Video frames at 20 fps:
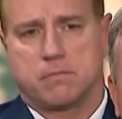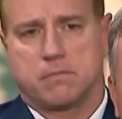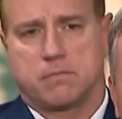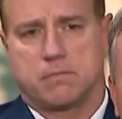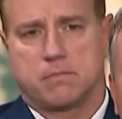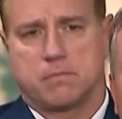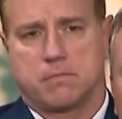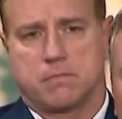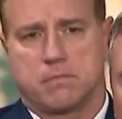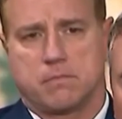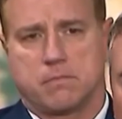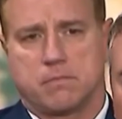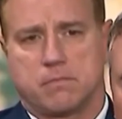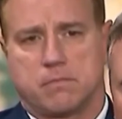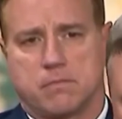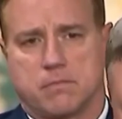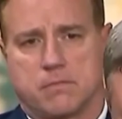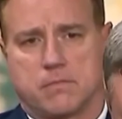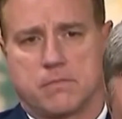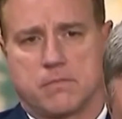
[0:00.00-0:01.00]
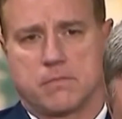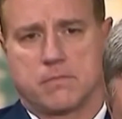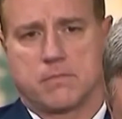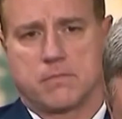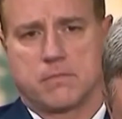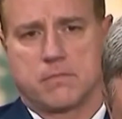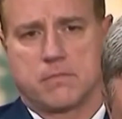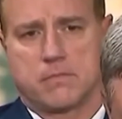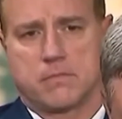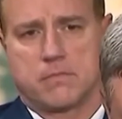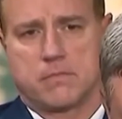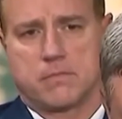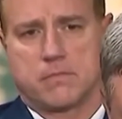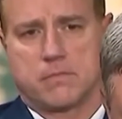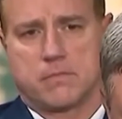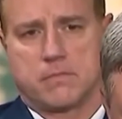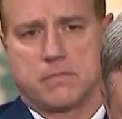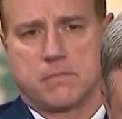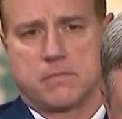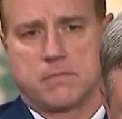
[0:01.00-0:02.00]

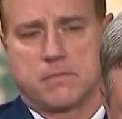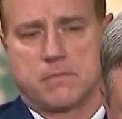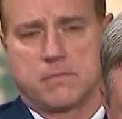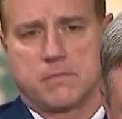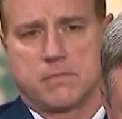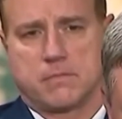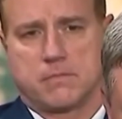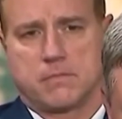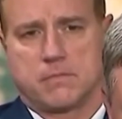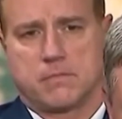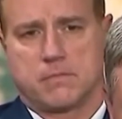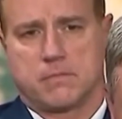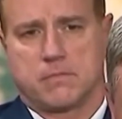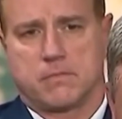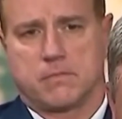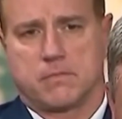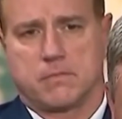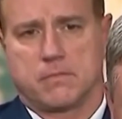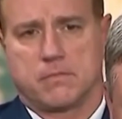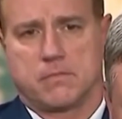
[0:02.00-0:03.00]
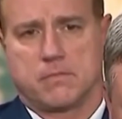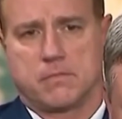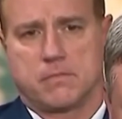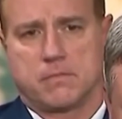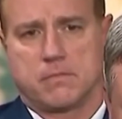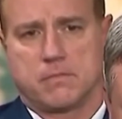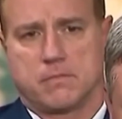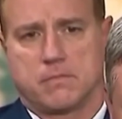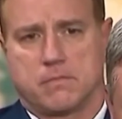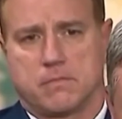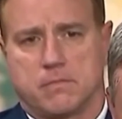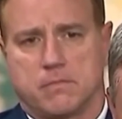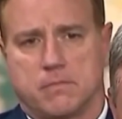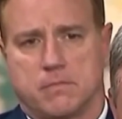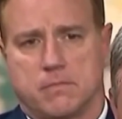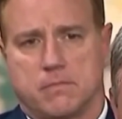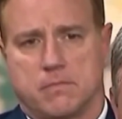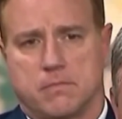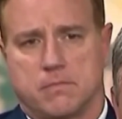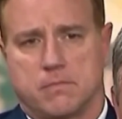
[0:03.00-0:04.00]

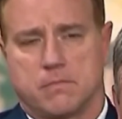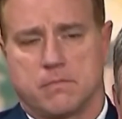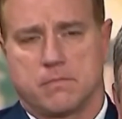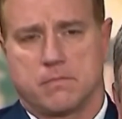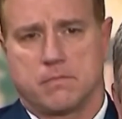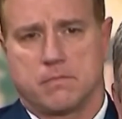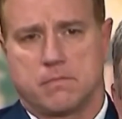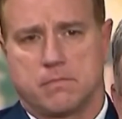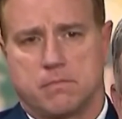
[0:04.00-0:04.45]
(silent)